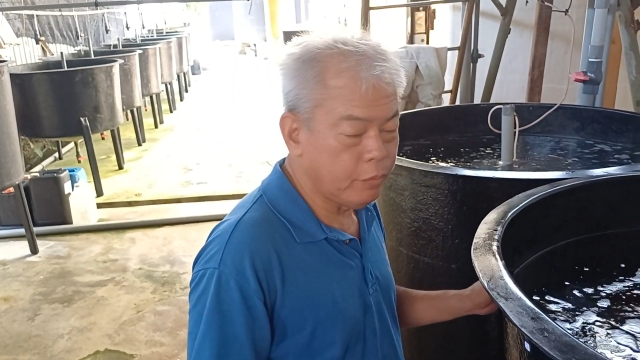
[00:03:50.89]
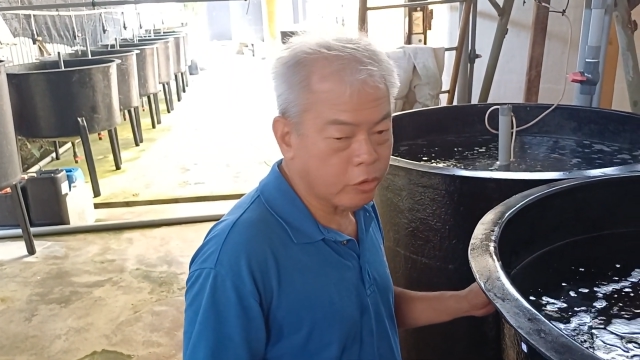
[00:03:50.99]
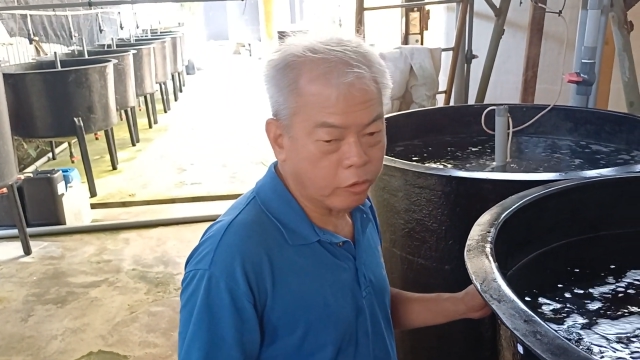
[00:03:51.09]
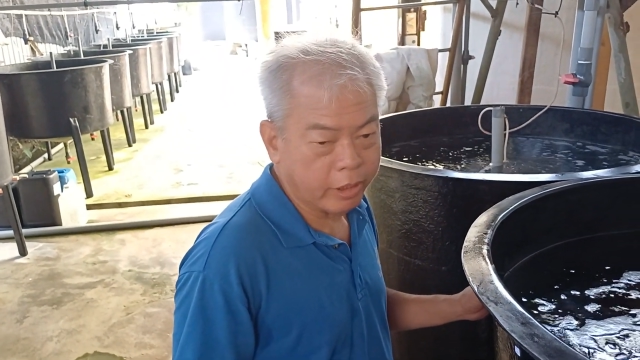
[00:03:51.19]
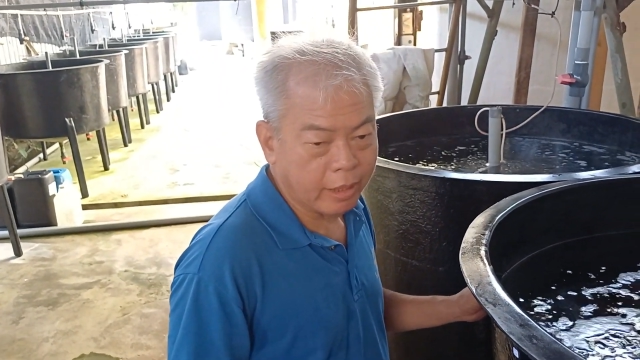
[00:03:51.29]
we
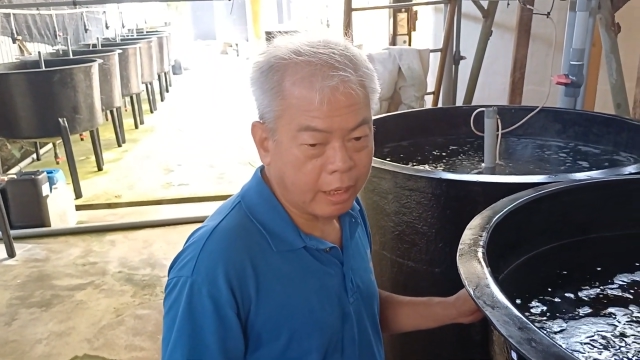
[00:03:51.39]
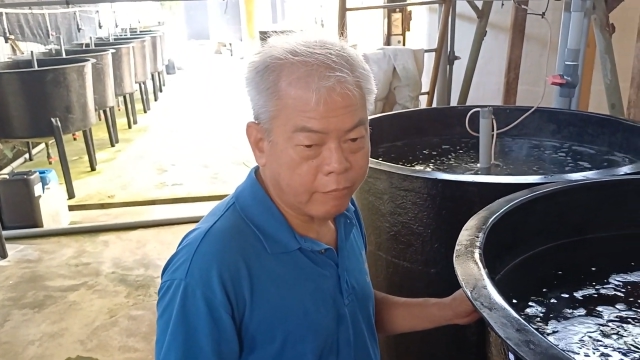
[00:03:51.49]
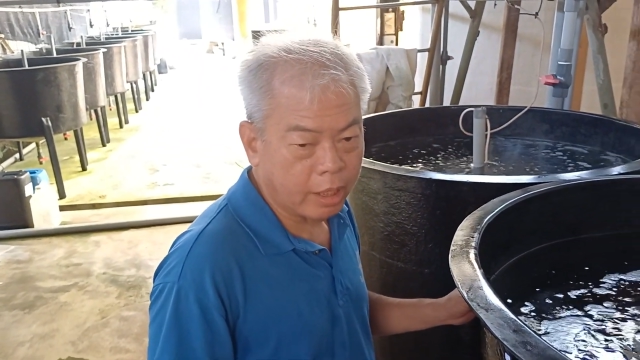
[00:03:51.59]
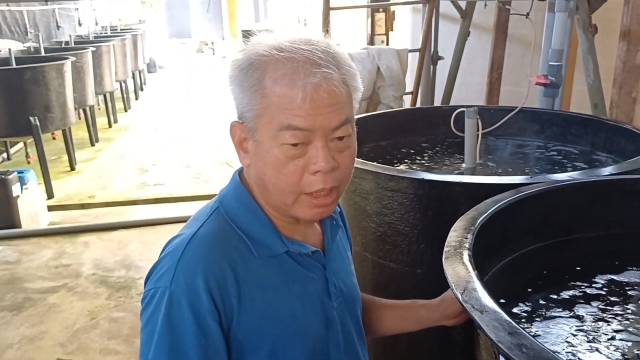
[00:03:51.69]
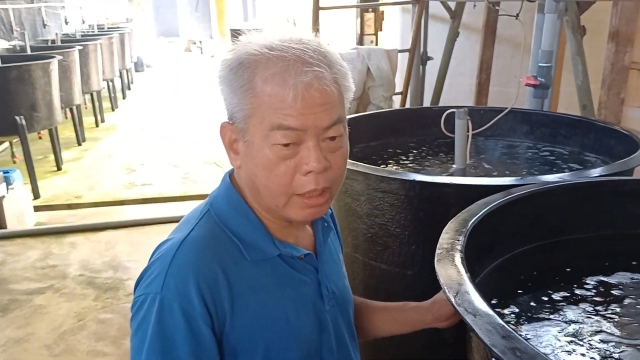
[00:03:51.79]
call it
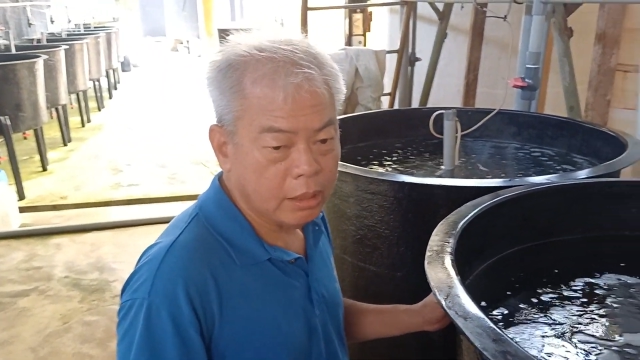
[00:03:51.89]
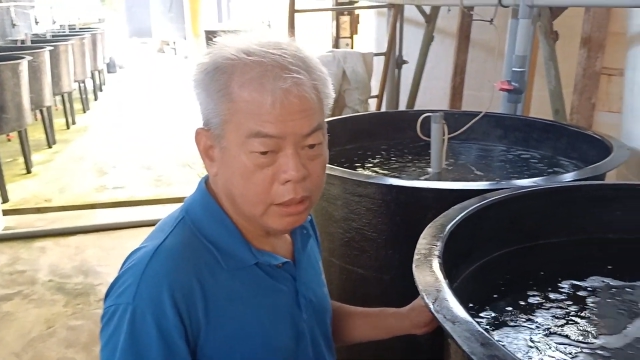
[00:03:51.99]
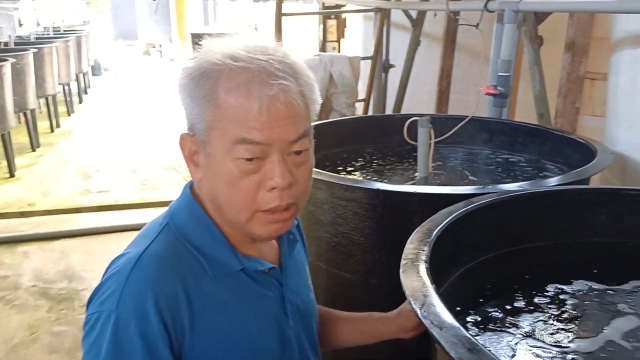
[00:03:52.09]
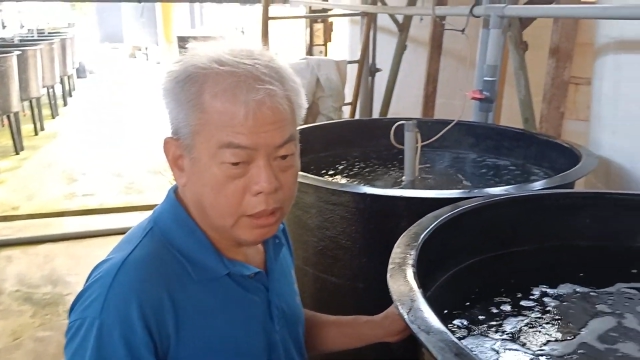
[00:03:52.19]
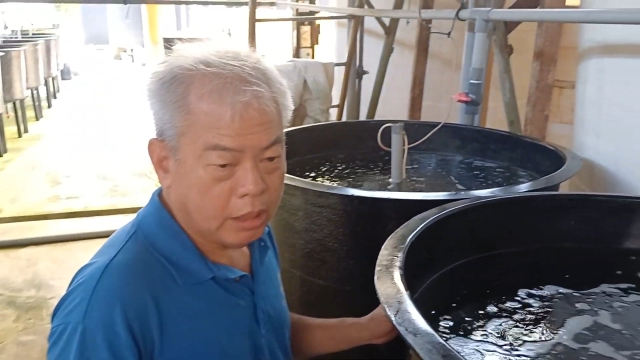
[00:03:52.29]
larva,
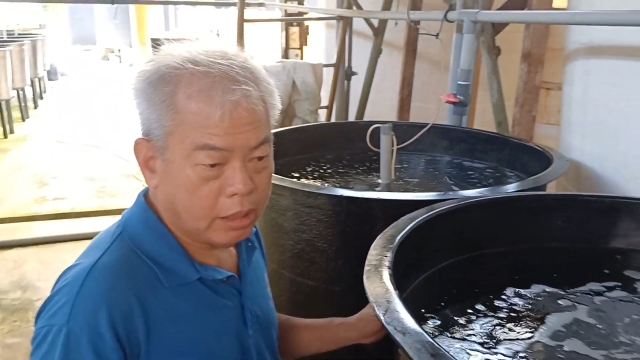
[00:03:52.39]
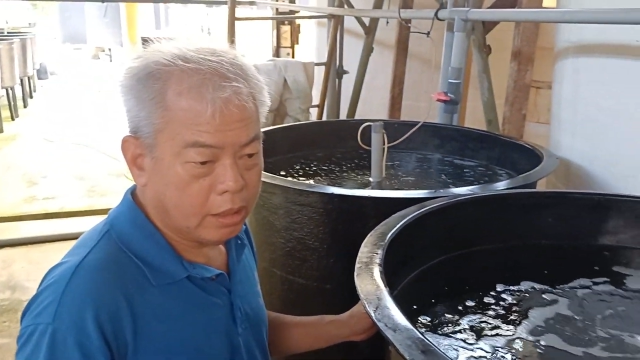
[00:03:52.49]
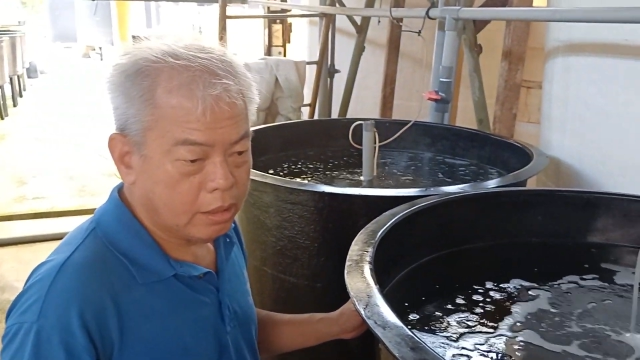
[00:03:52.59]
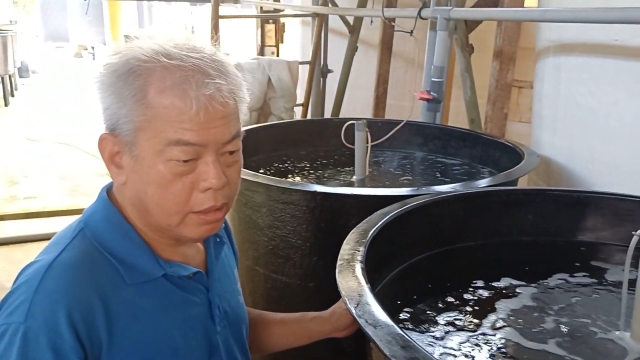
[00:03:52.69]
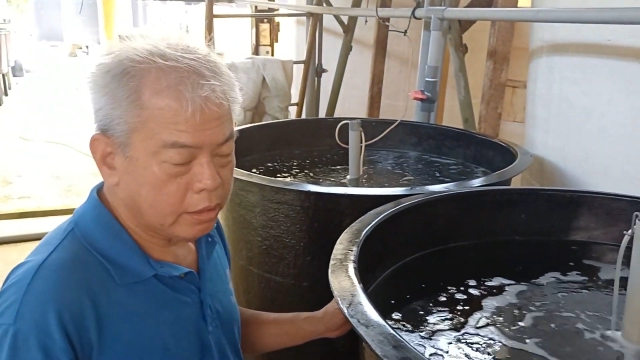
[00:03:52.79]

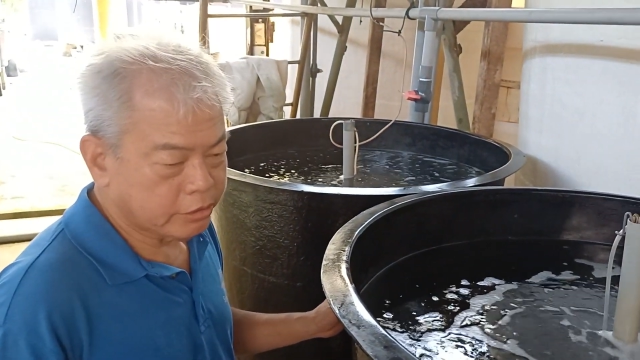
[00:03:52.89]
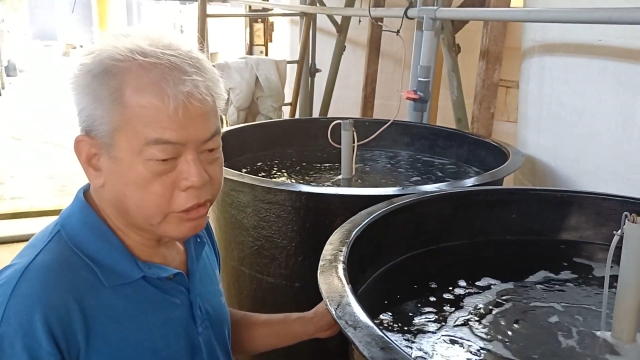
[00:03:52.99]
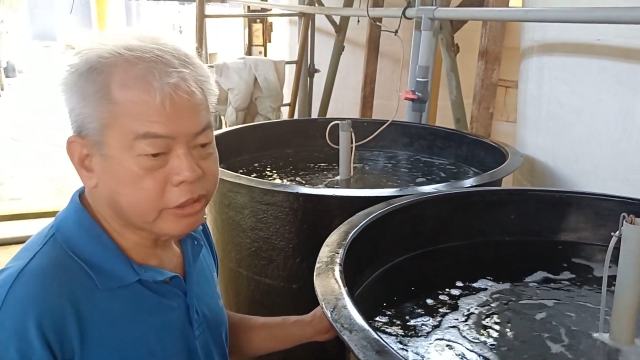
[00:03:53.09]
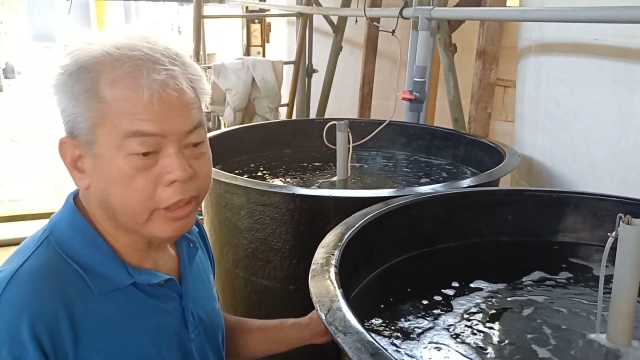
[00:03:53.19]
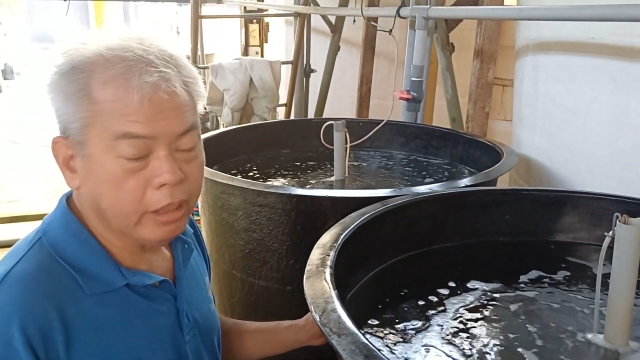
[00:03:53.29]

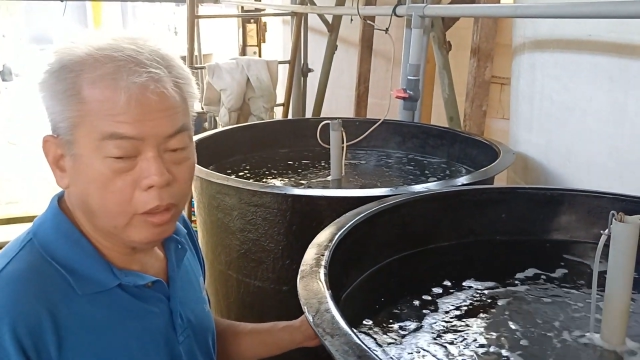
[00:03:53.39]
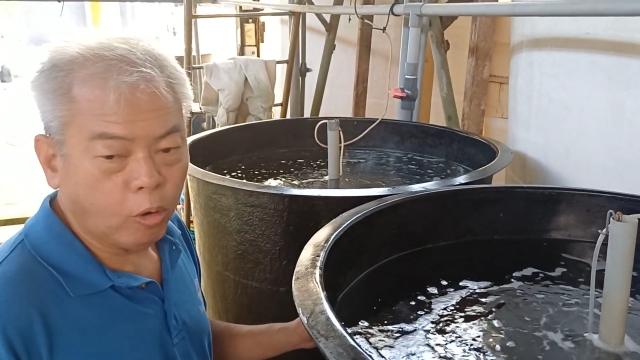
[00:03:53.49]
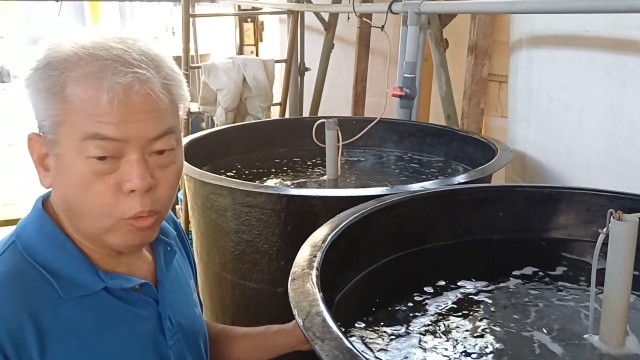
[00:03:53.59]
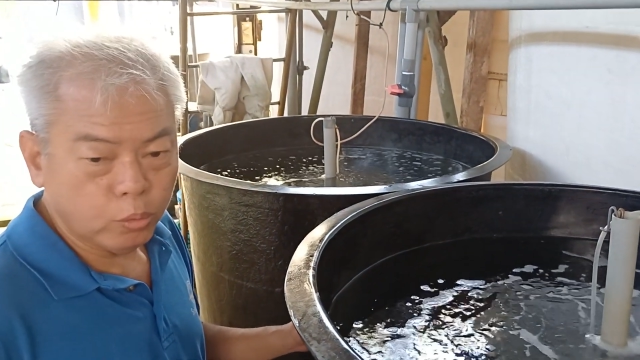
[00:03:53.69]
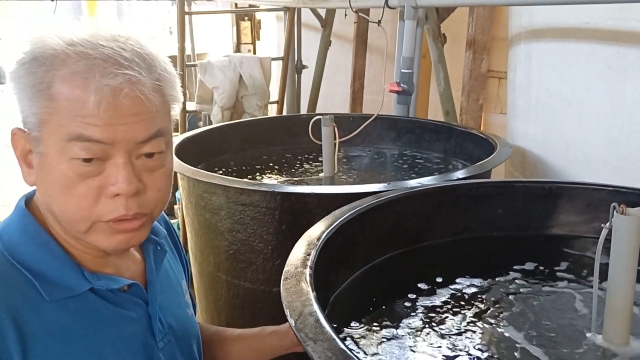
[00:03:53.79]

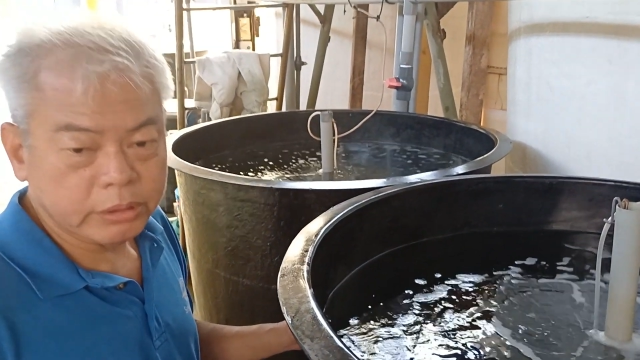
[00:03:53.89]
6-day-old,